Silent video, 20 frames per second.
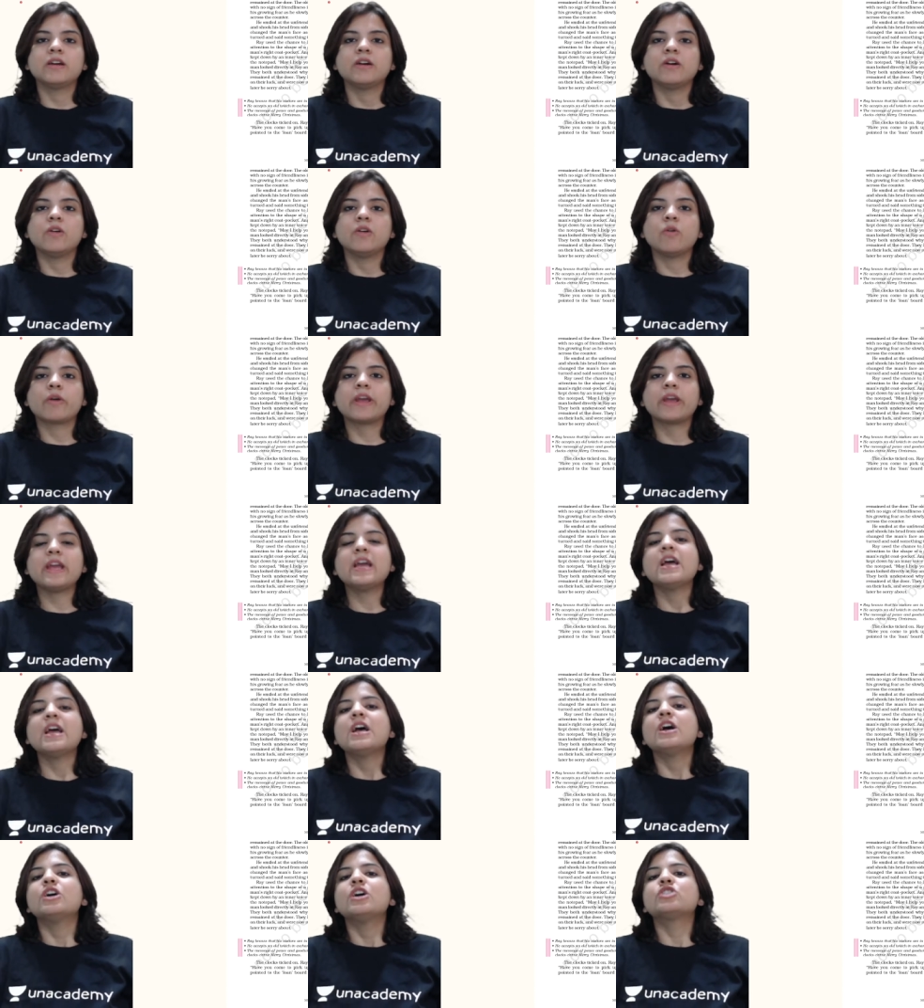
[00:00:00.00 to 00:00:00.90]
Okay,
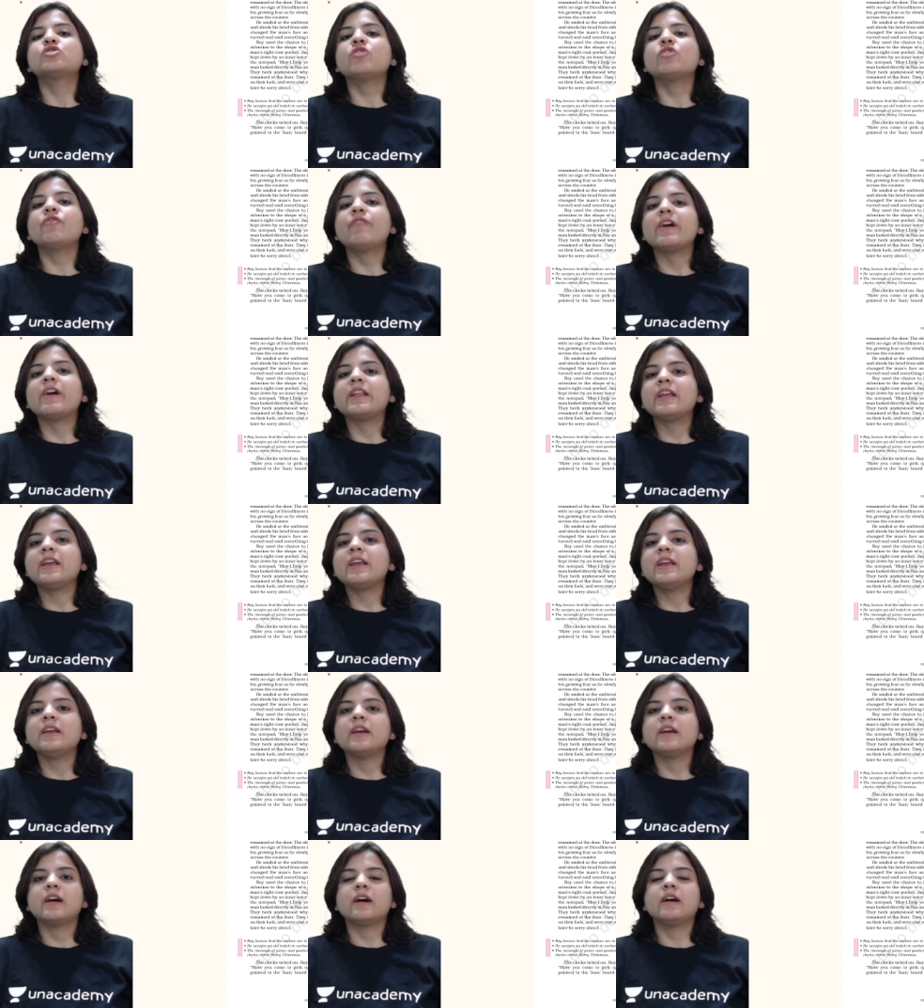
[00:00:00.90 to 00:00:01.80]
so
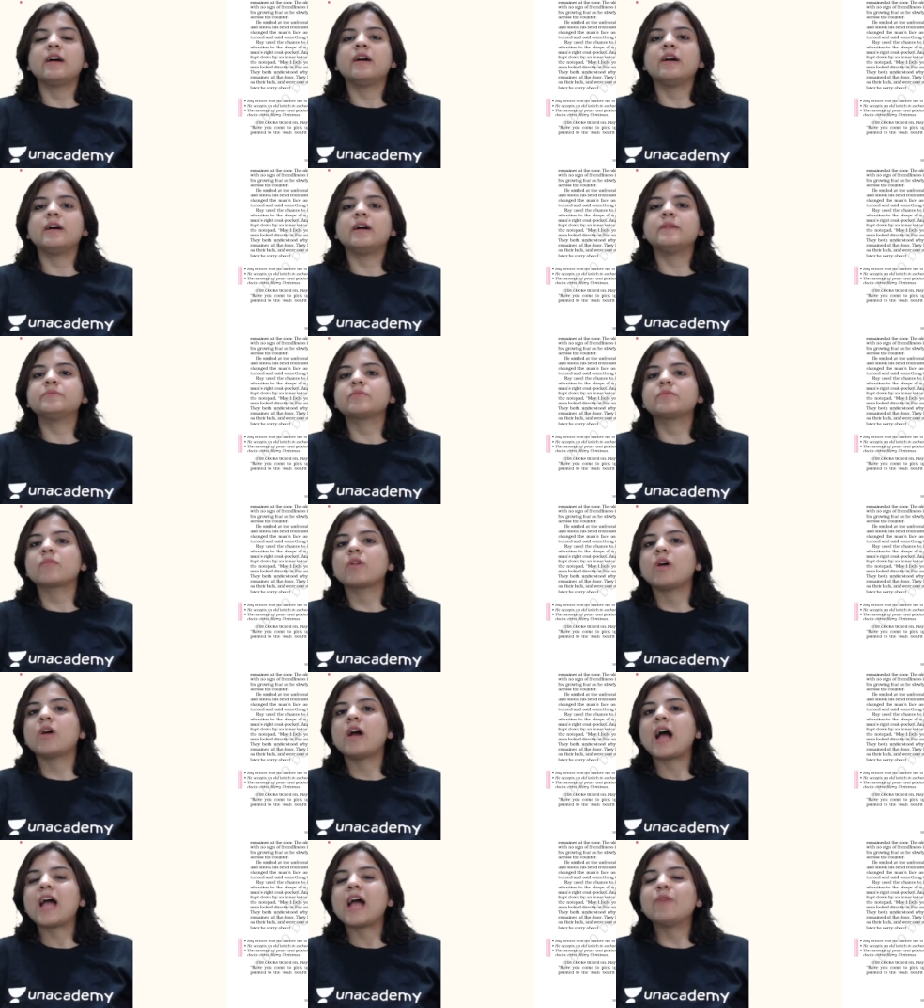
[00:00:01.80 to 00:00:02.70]
very, um,
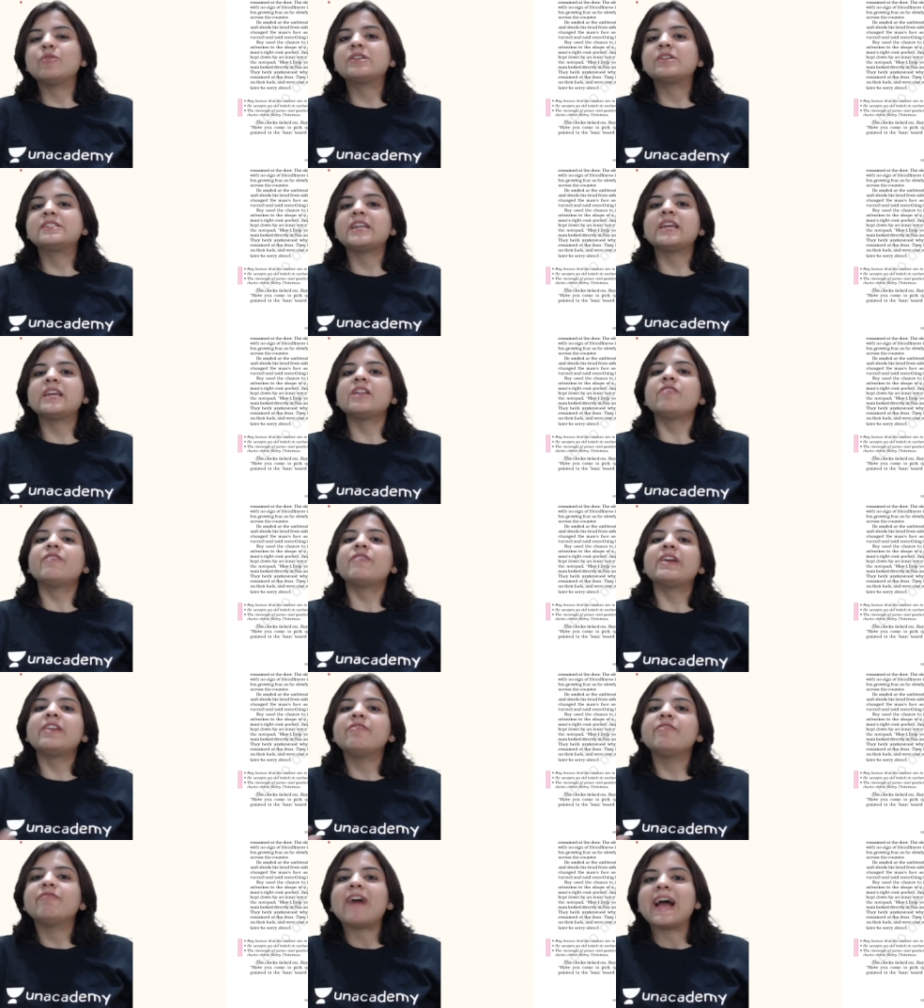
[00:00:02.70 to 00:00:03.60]
I would say in a
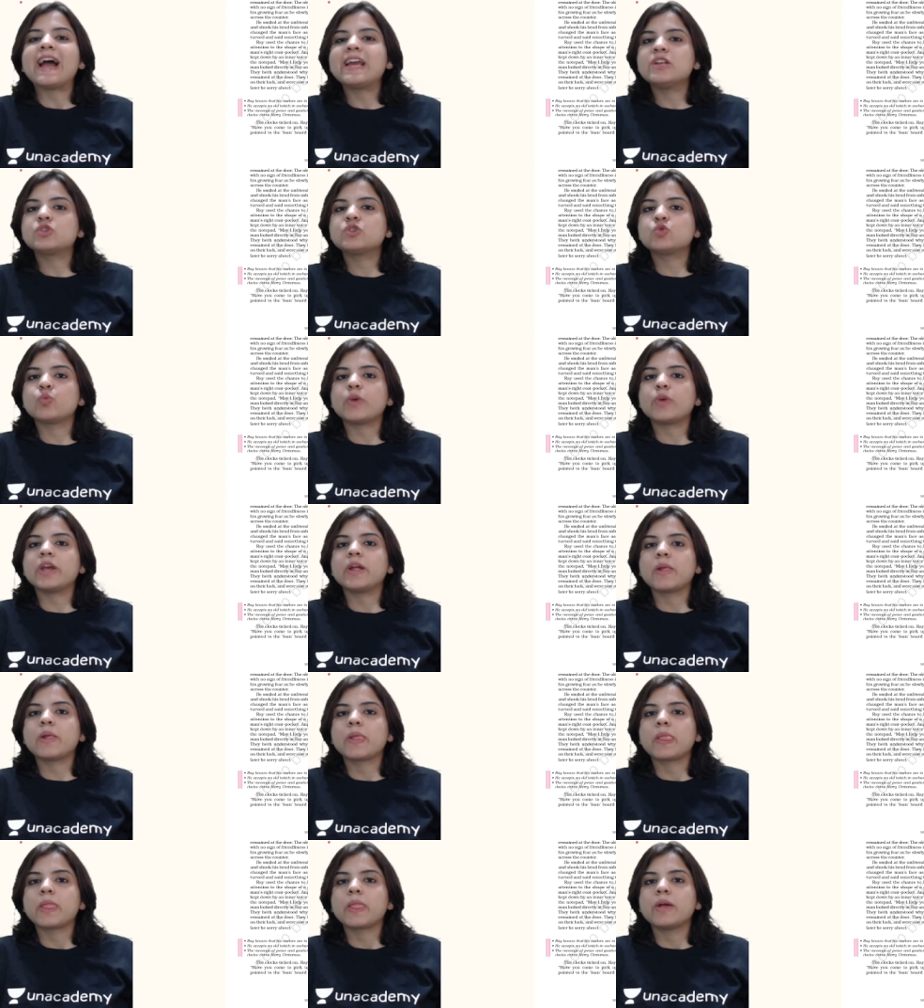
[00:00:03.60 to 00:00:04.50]
very wise way,
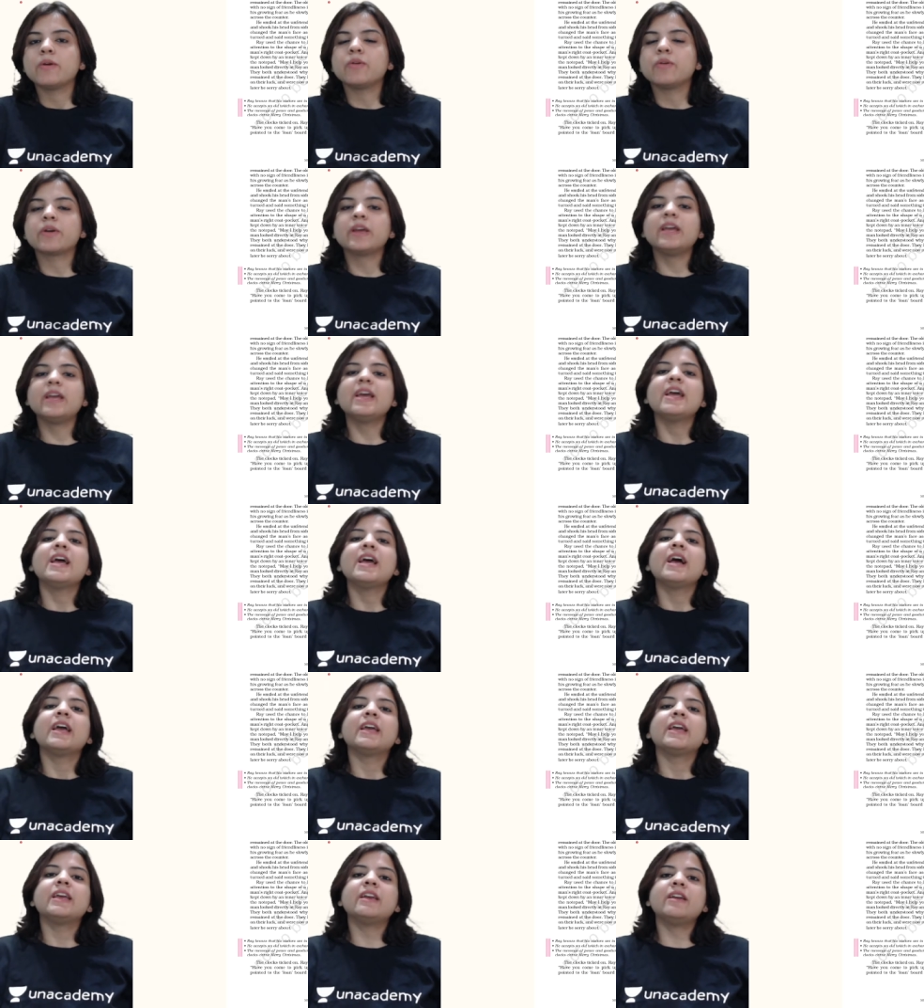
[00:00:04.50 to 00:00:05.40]
okay,
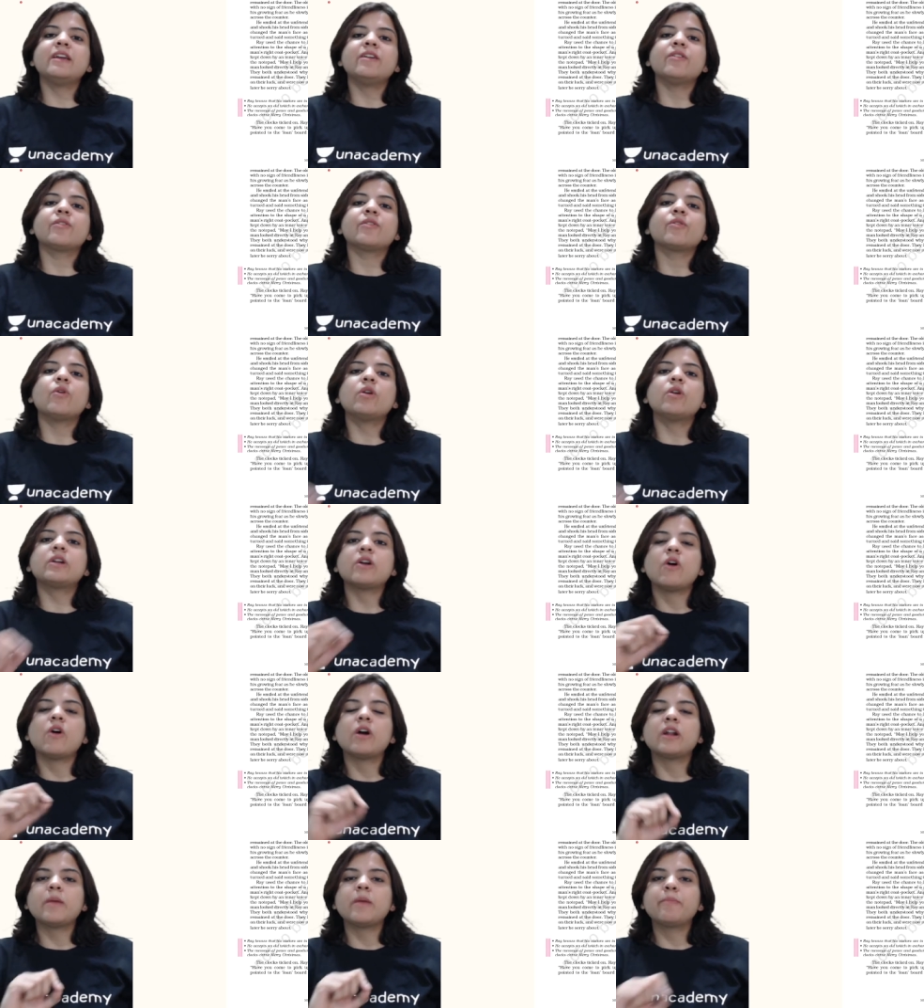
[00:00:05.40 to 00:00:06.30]
he wrote
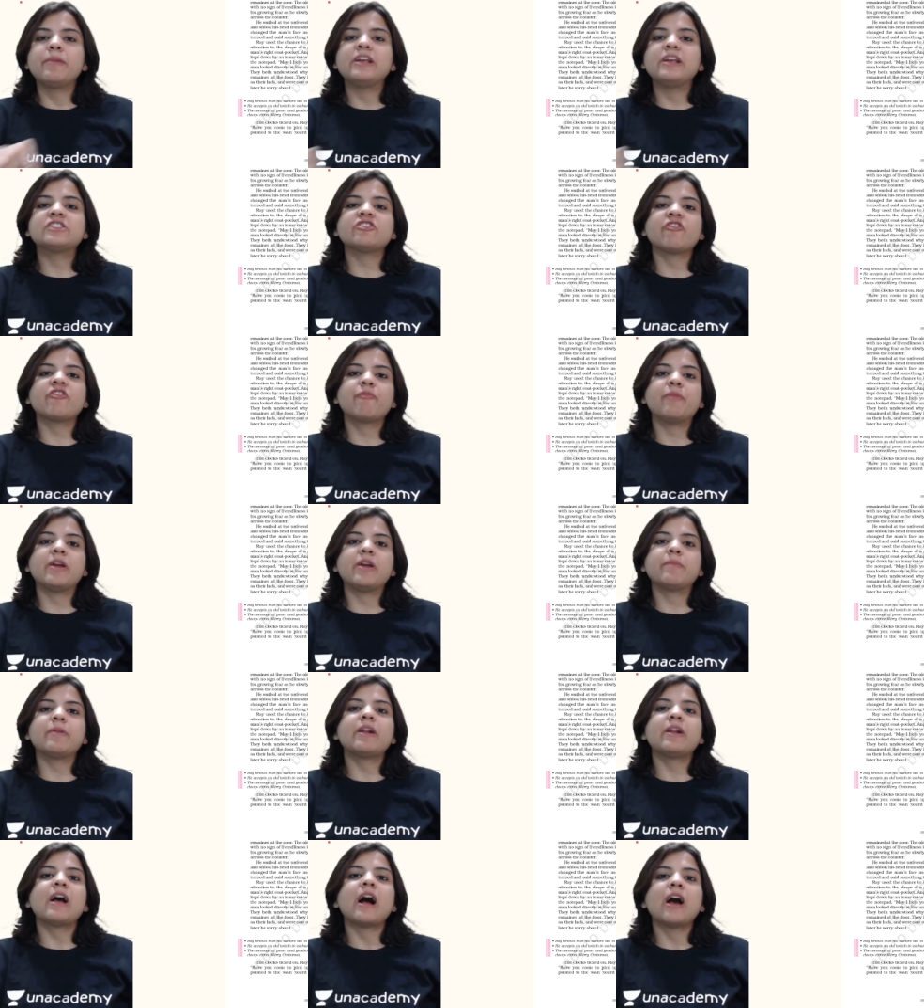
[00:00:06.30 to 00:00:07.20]
on a piece of
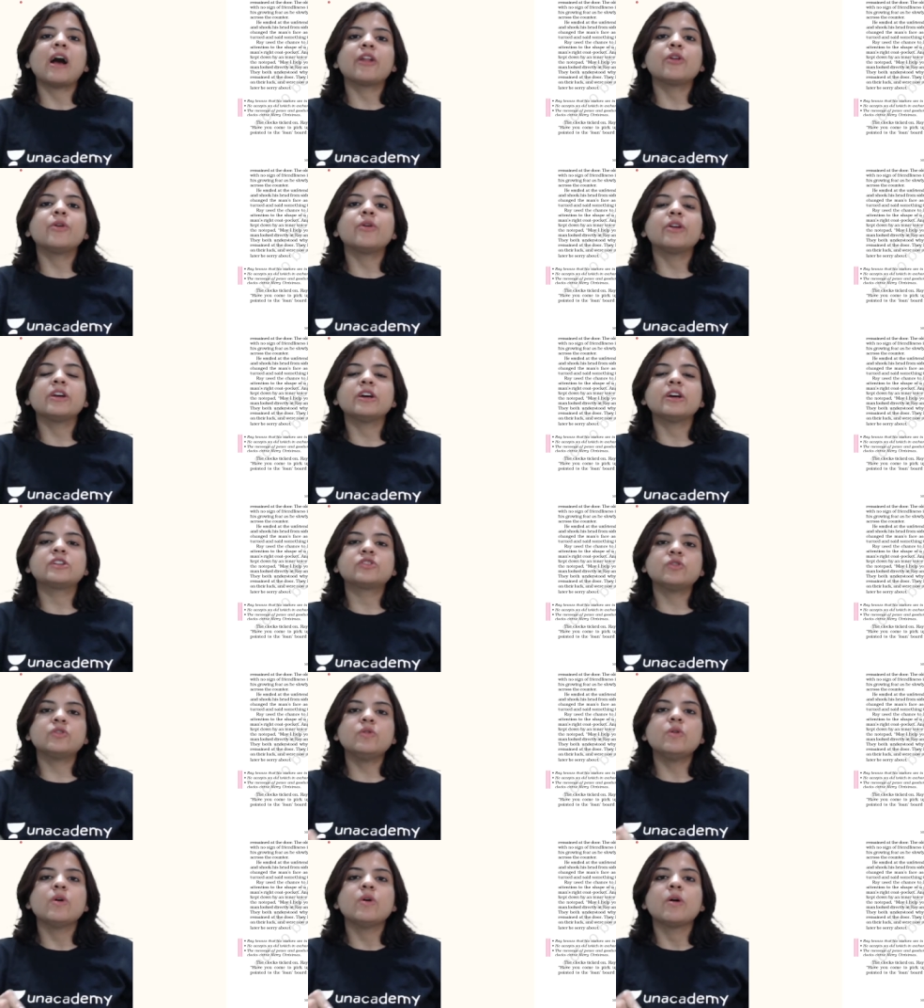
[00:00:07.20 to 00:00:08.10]
paper, are you here
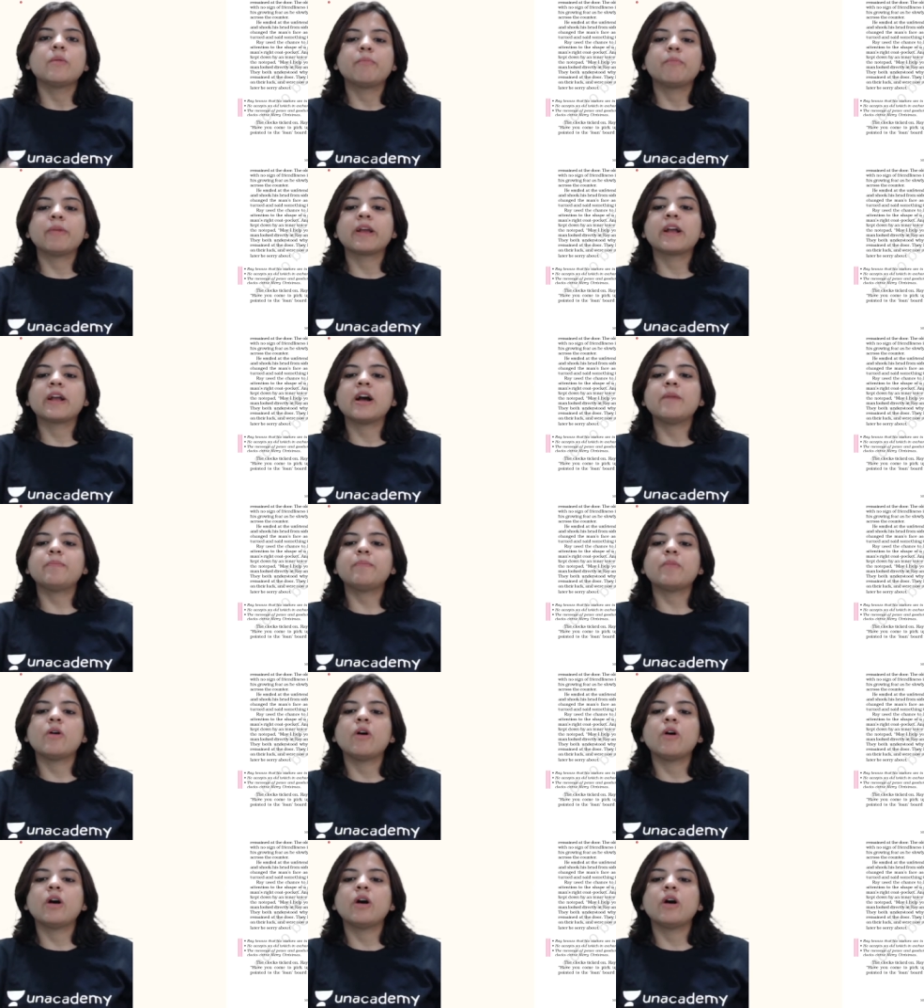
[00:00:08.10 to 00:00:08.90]
to pick up a,